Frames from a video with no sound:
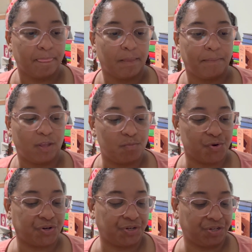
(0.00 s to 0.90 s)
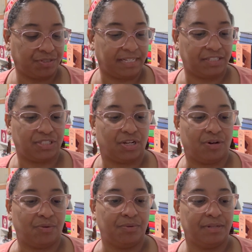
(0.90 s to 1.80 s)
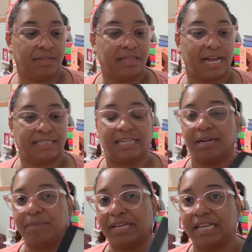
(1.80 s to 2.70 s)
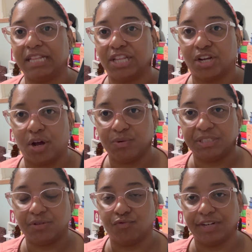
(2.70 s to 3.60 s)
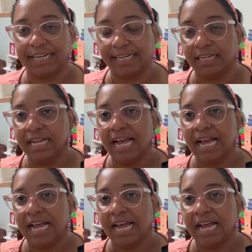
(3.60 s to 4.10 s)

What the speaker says: Gilmore Girls, and so that's going to be the cozy read.